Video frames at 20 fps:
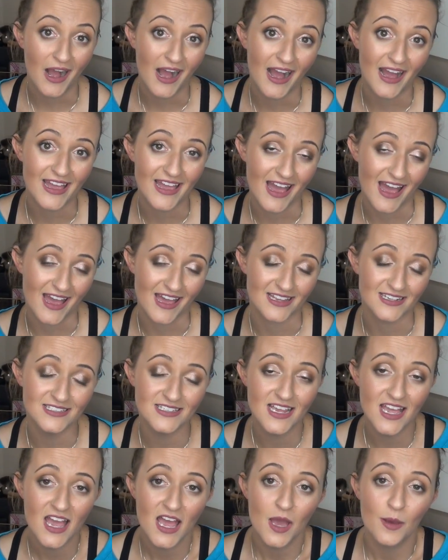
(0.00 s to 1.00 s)

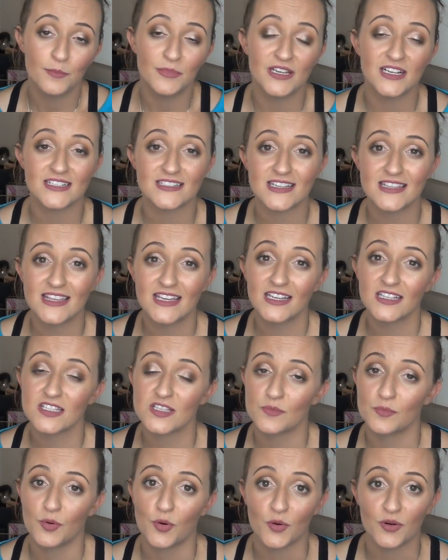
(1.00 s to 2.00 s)
high-end because I think
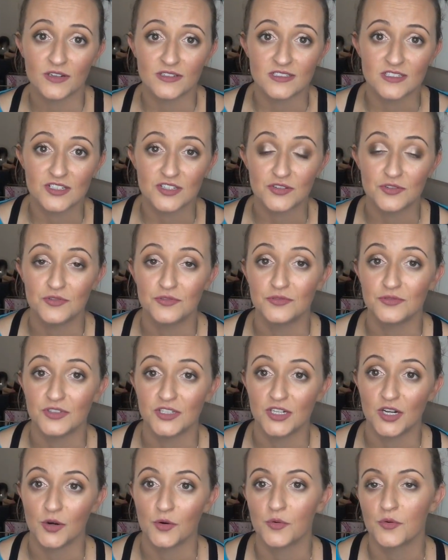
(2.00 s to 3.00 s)
it's important to,
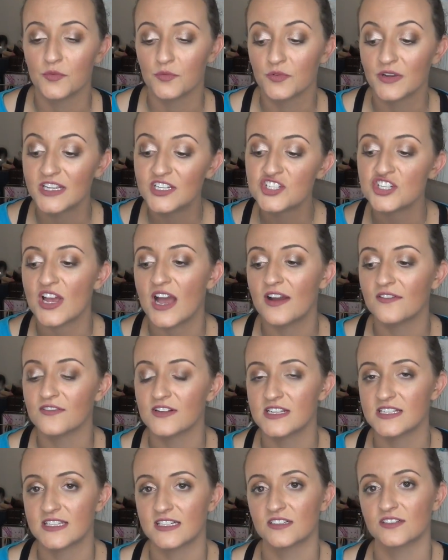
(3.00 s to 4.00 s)
you know, reach
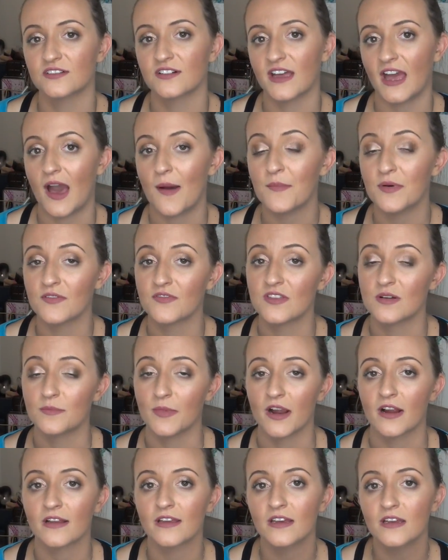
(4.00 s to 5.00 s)
every single gap of the
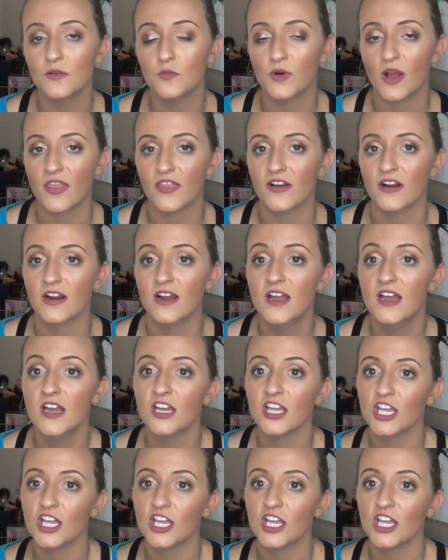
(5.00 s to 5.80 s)
market, whether,